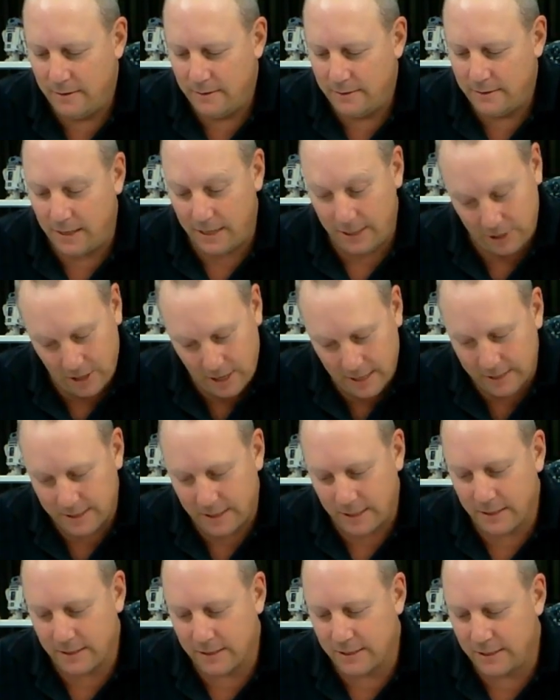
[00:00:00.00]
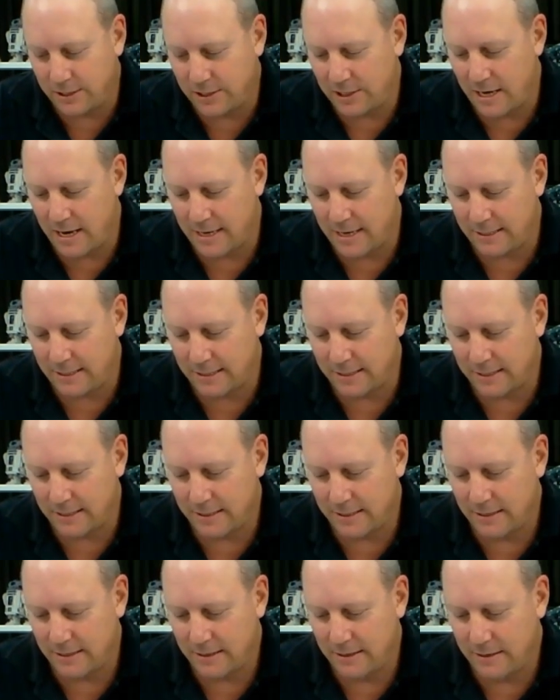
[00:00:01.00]
TJ's English,
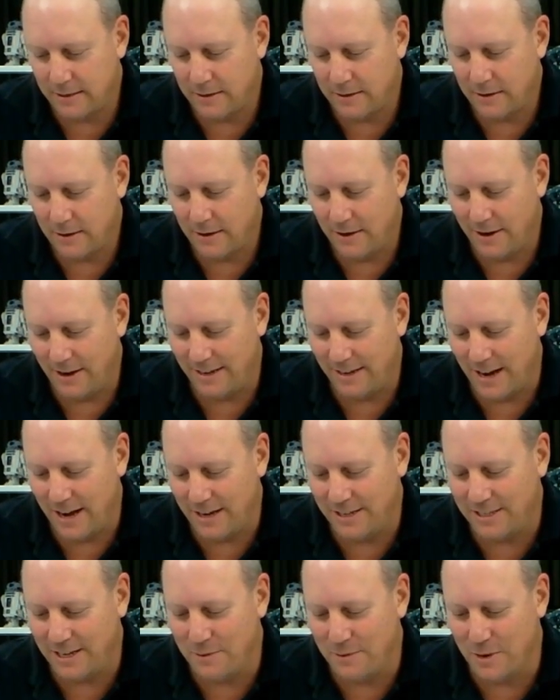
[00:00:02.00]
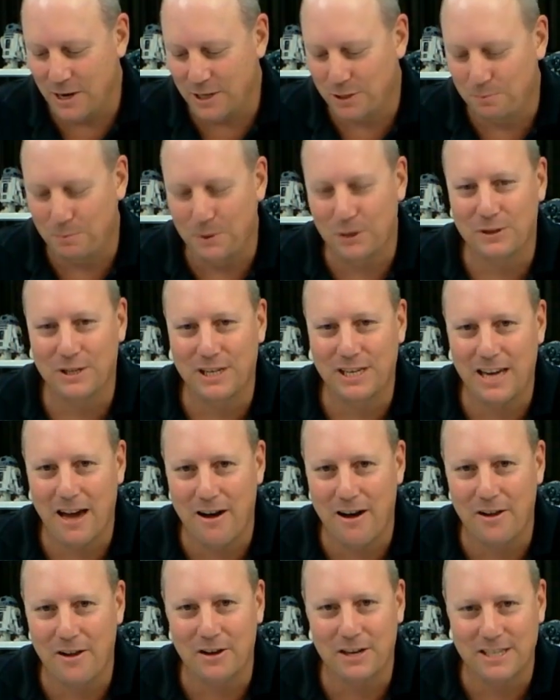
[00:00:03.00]
yes. I don't see much building going
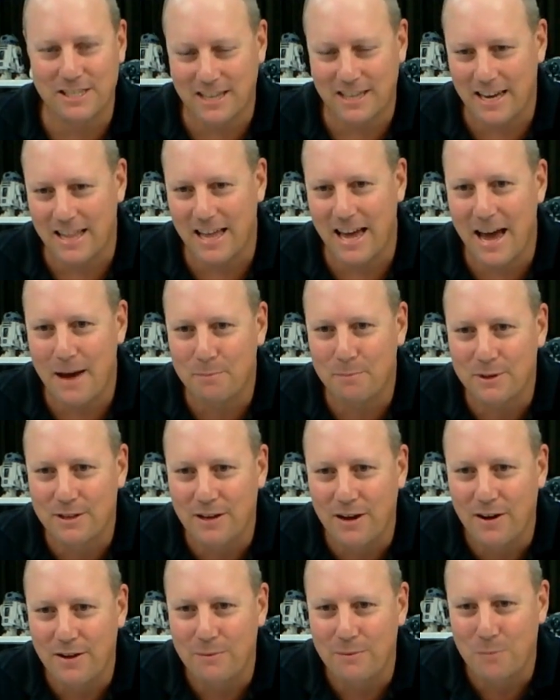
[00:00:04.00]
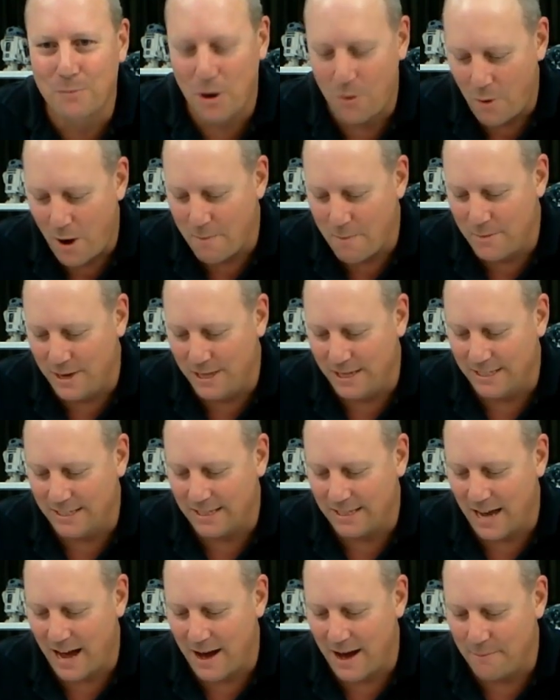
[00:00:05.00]
on. It's going to happen. My 1 minute's
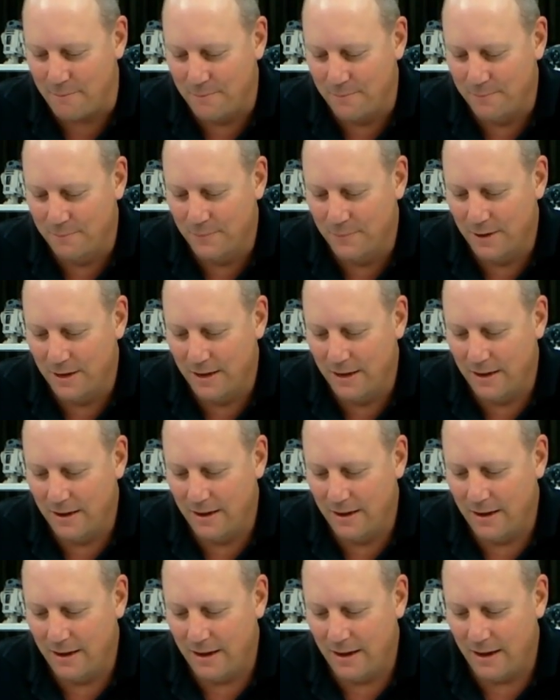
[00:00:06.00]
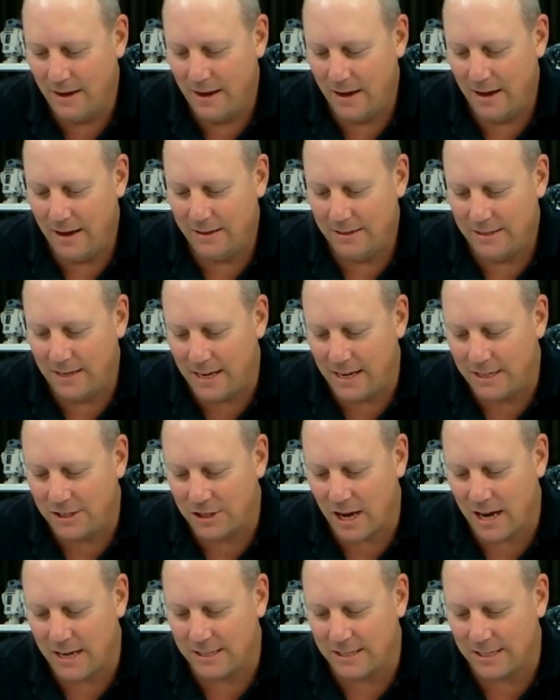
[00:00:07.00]
up.
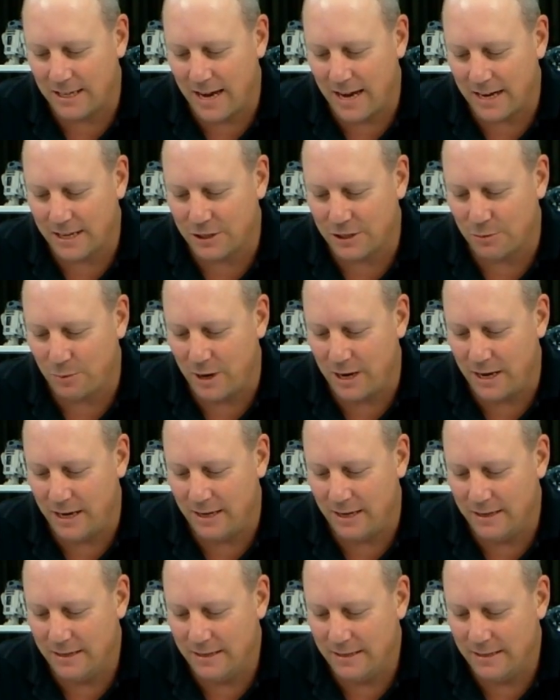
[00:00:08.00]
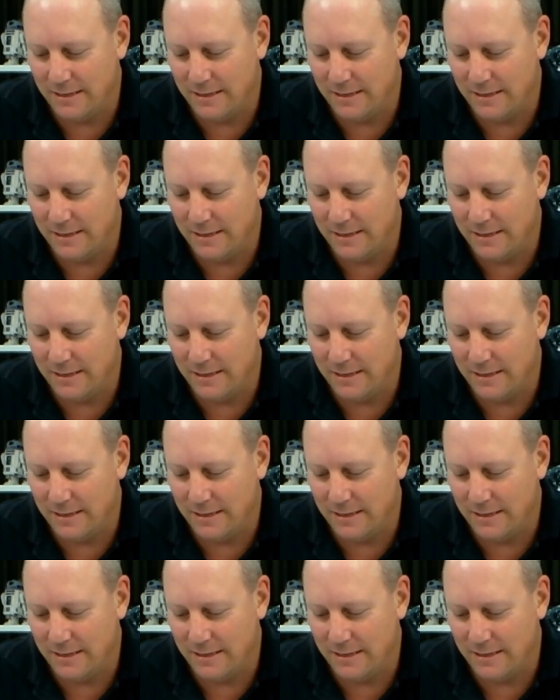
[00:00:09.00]
TJ's the X-Wing.